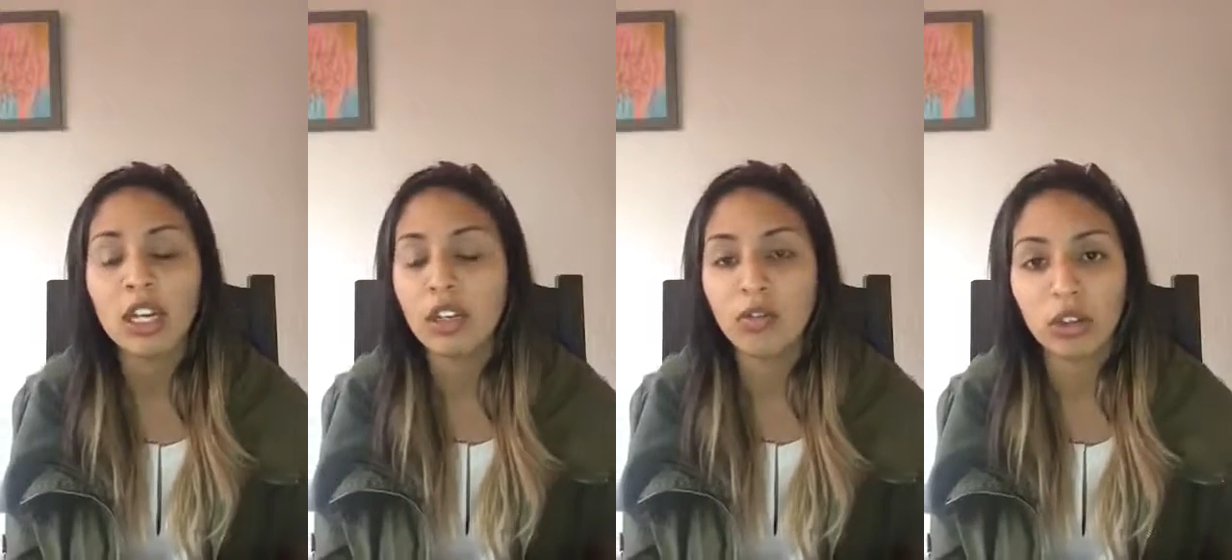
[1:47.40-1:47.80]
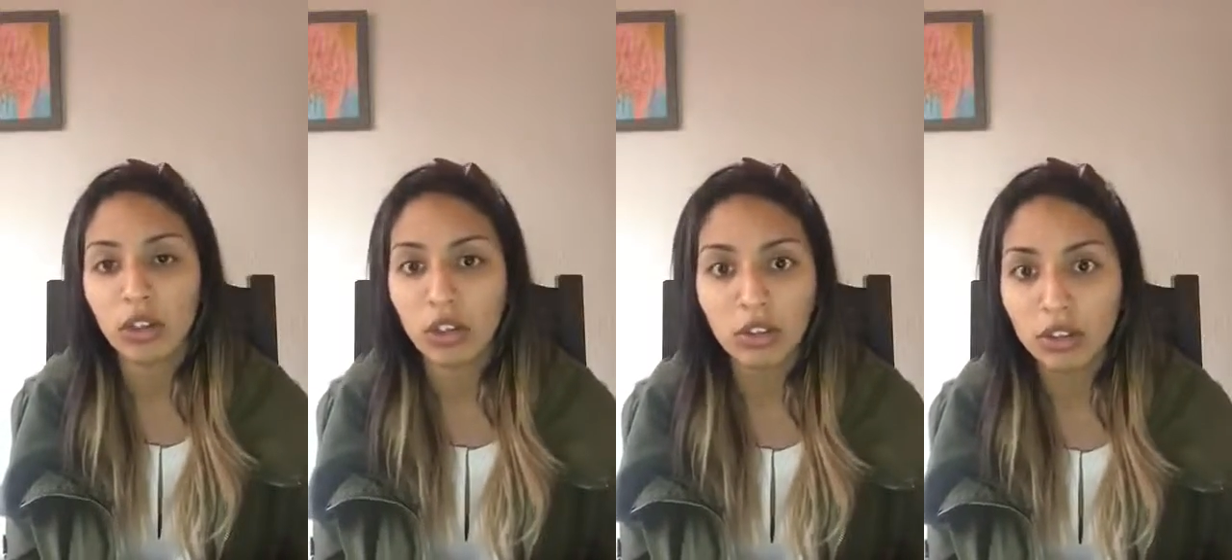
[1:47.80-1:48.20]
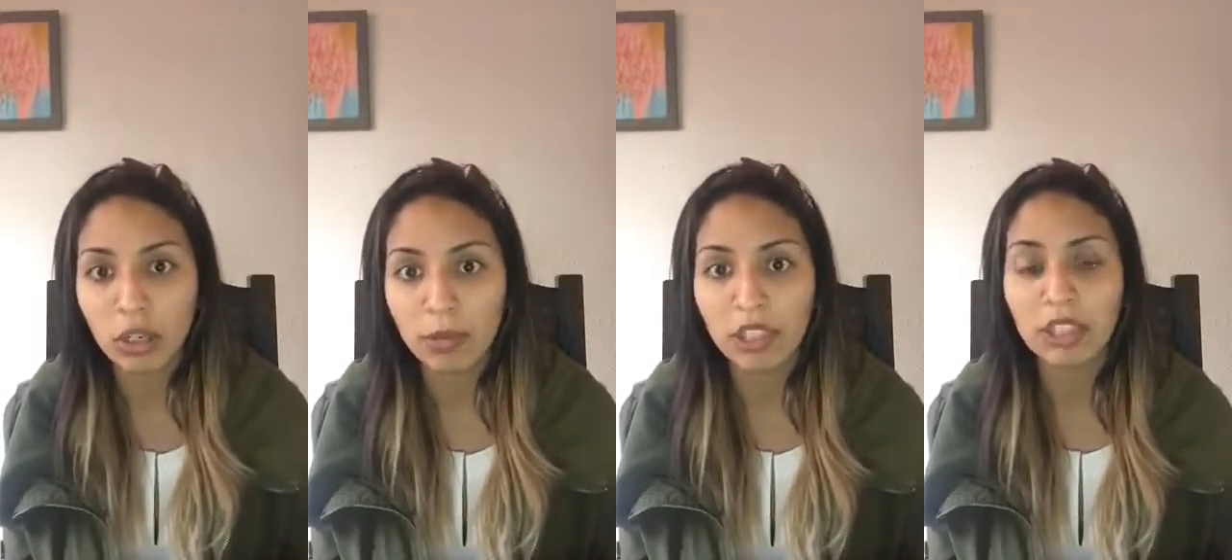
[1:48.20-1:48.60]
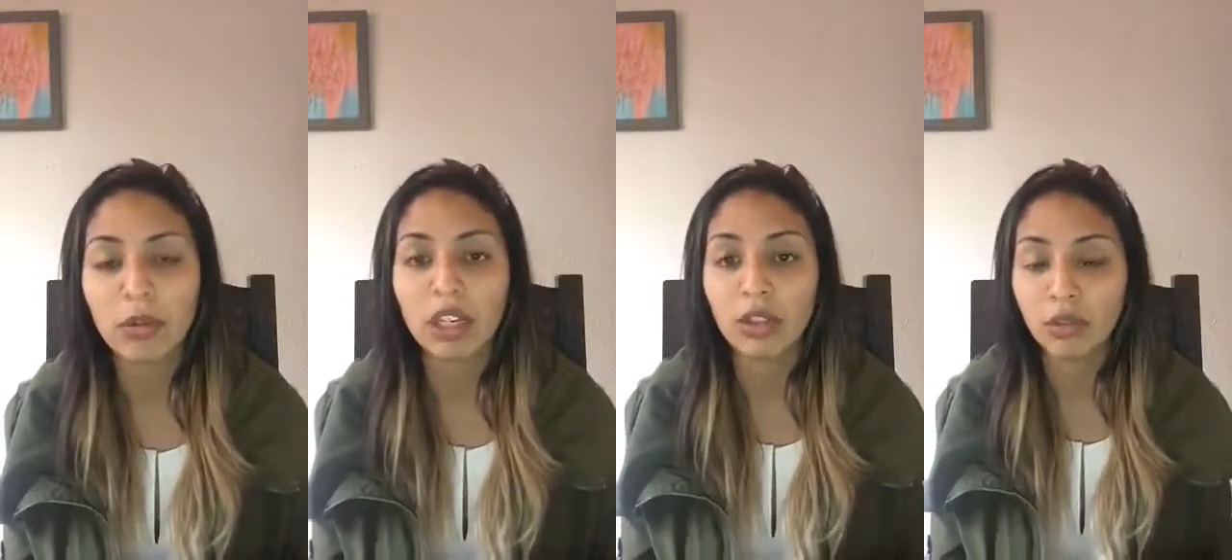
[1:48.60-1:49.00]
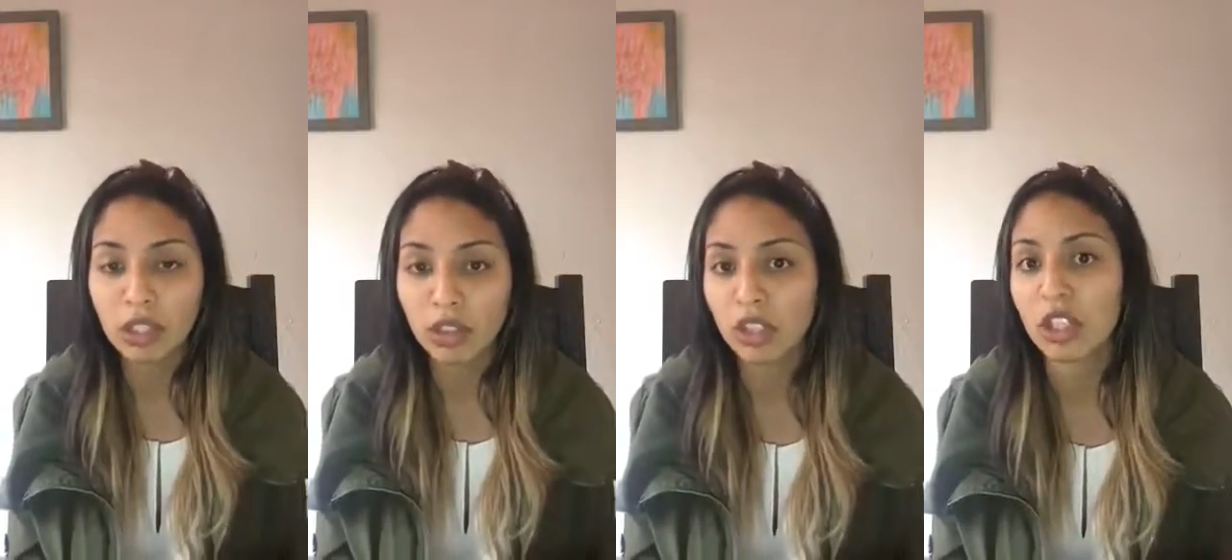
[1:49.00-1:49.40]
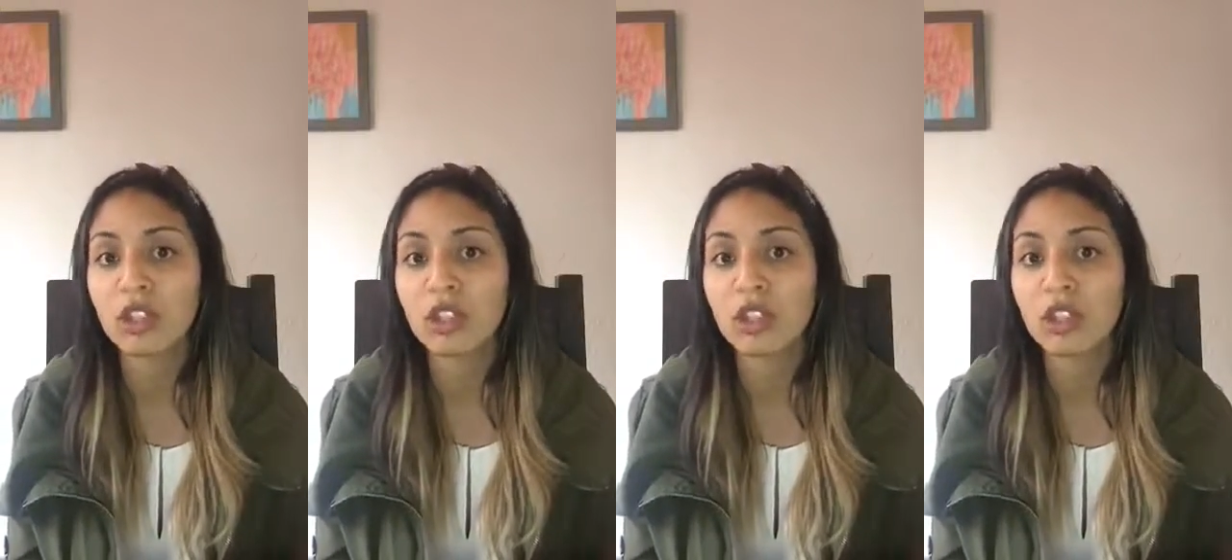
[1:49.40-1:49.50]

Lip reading: any of the other topics that we had researched.